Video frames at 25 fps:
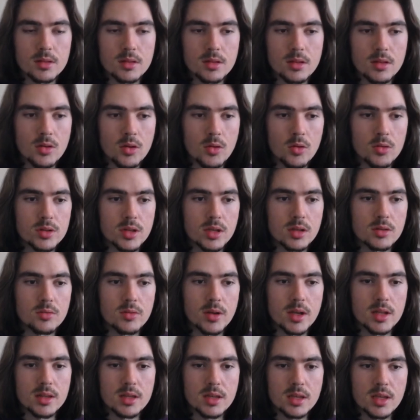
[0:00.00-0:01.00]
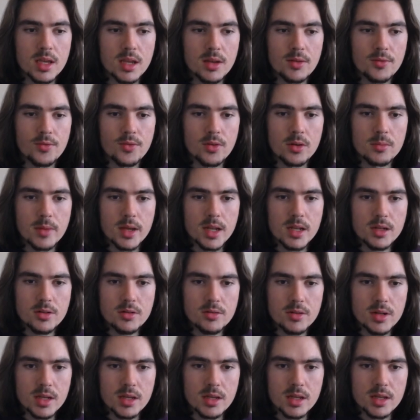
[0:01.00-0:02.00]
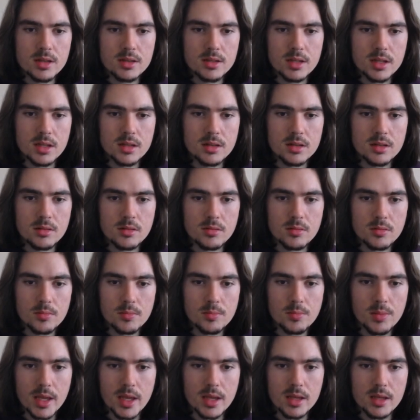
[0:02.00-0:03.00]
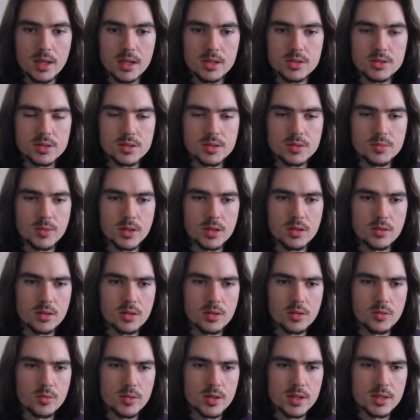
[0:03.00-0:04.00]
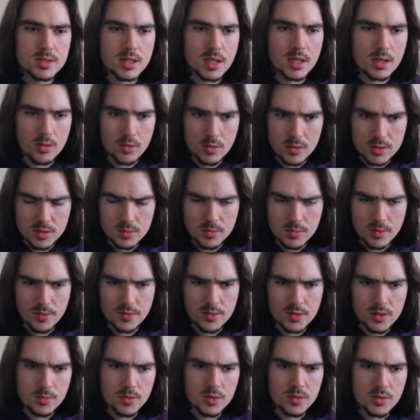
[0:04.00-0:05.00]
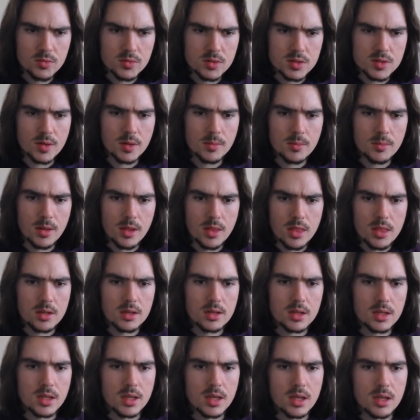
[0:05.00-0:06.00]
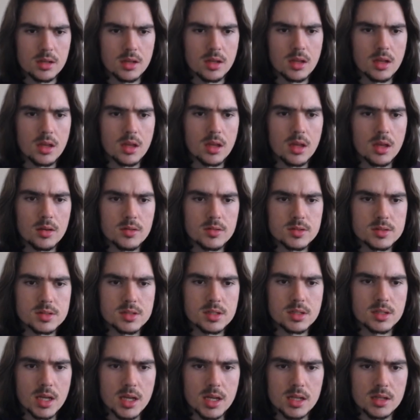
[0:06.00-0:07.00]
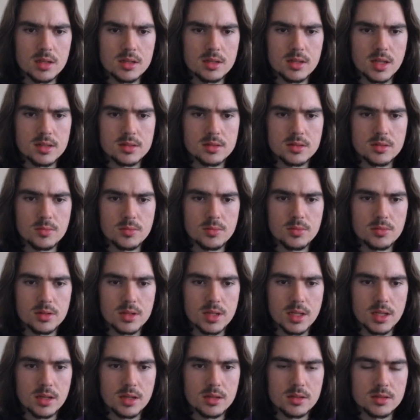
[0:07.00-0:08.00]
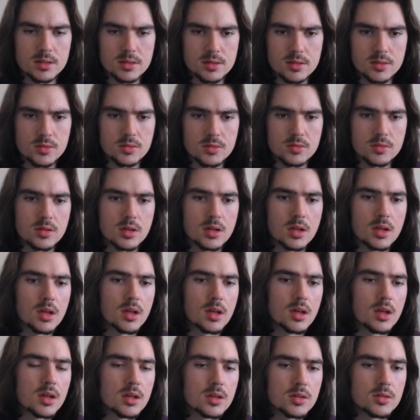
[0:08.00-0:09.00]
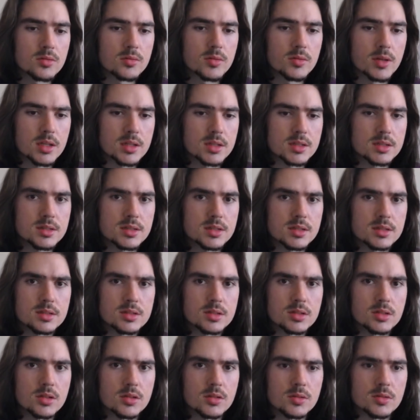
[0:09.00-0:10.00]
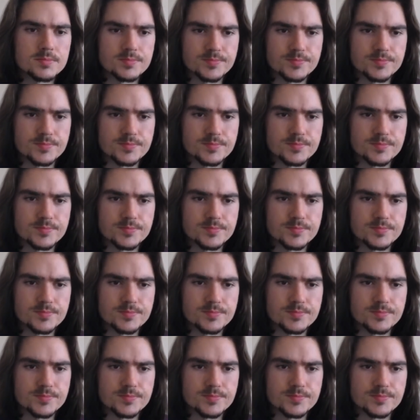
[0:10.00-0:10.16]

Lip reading: holding away the king from entering, and then black can just win on the queen side, also with some Zugzwang method again, because the knight has to protect these two weaknesses. So